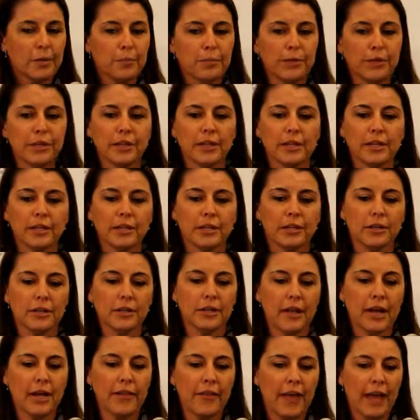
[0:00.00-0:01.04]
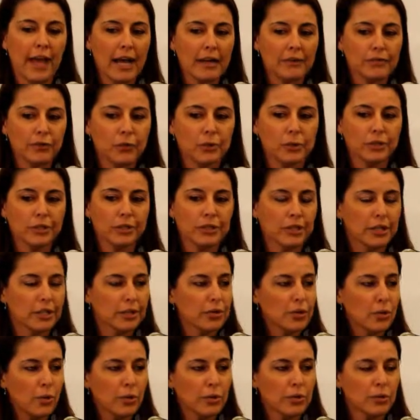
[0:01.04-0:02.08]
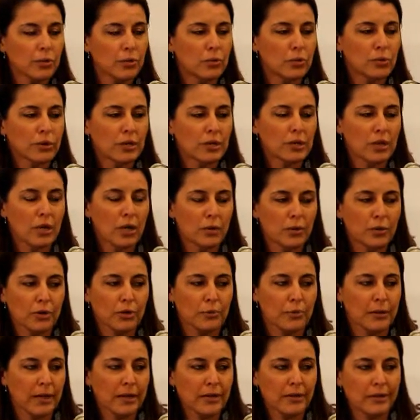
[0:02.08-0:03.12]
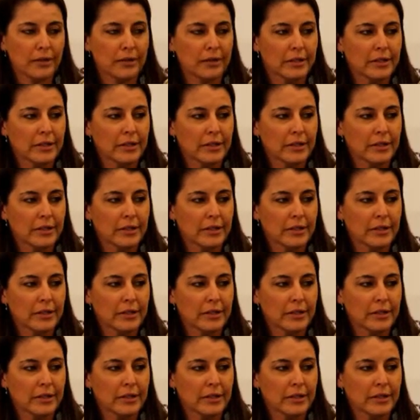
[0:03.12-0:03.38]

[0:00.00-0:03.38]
But in the and the half court and quarter court, I thought we were better.